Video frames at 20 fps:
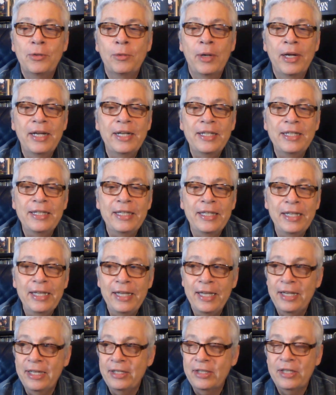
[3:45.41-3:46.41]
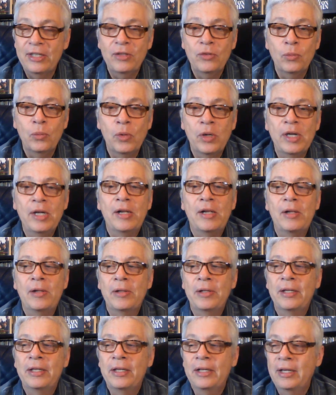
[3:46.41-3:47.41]
greatest hits as well.
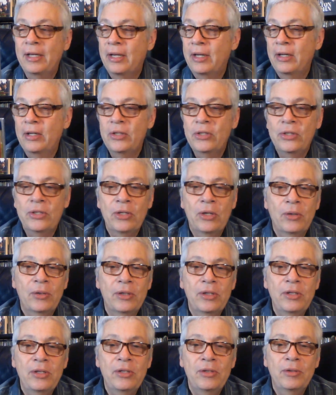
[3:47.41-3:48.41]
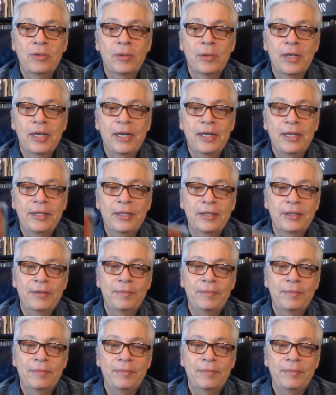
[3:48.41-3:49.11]
So this is great.